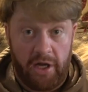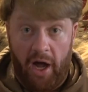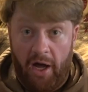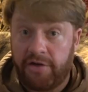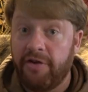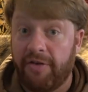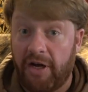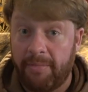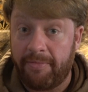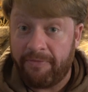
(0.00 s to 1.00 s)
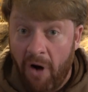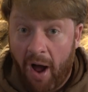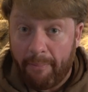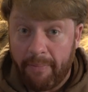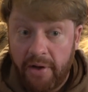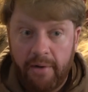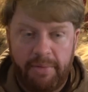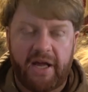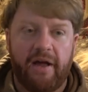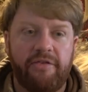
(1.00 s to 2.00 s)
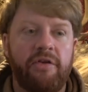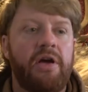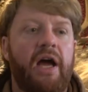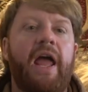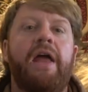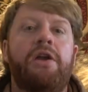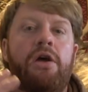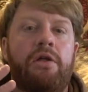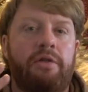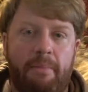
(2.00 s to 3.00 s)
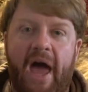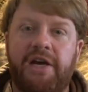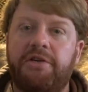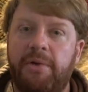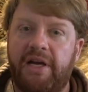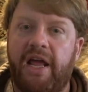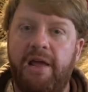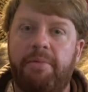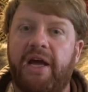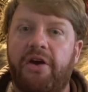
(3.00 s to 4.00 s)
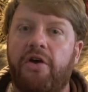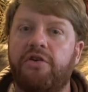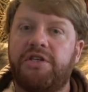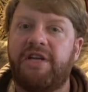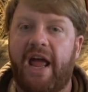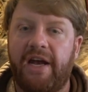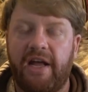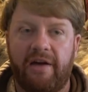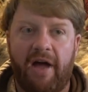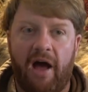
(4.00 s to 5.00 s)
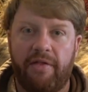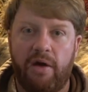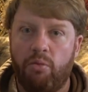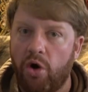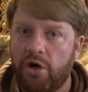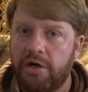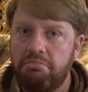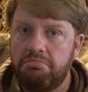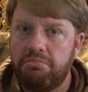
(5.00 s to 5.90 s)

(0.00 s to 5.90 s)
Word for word: uh, develop from. Because again, the management keeping an understanding of how they work,